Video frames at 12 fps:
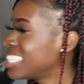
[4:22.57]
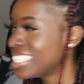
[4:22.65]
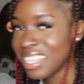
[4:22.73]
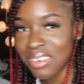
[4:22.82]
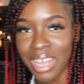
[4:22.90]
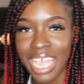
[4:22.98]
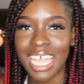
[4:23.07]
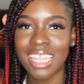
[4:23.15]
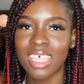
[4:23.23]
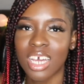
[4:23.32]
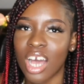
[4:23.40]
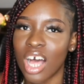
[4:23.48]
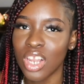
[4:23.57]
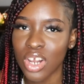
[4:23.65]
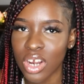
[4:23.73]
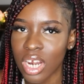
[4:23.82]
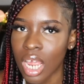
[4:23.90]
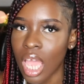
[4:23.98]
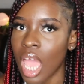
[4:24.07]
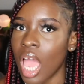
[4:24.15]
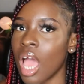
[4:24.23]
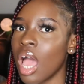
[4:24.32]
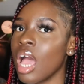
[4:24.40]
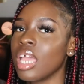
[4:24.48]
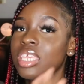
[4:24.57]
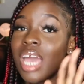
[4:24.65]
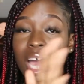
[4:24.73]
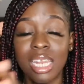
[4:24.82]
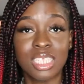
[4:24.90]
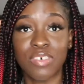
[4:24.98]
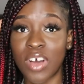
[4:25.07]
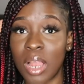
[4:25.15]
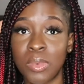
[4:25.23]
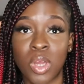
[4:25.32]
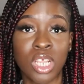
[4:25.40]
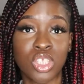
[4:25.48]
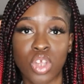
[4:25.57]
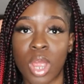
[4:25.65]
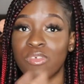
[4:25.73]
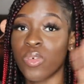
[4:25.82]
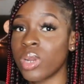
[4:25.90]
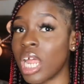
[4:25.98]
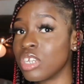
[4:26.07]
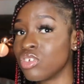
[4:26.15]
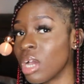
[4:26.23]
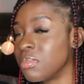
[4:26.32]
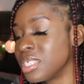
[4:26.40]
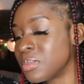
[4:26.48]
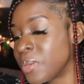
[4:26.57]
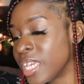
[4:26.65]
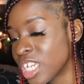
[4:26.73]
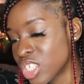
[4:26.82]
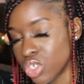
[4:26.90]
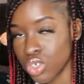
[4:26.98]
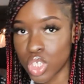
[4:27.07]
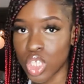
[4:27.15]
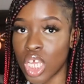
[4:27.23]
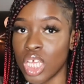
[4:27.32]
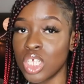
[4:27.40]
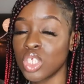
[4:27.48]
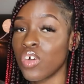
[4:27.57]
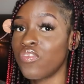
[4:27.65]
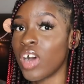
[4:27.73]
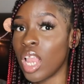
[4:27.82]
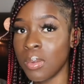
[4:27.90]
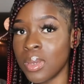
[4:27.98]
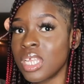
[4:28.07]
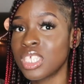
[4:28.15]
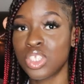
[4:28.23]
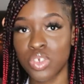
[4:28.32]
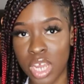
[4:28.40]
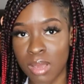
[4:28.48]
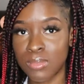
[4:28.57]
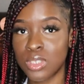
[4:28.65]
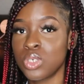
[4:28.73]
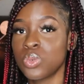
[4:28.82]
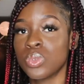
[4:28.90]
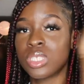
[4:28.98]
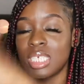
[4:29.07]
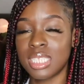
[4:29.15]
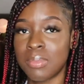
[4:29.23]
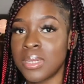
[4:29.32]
Yo, and the color. Y'all need to follow me on Instagram for when I drop these pictures. So follow me on Instagram so you will see the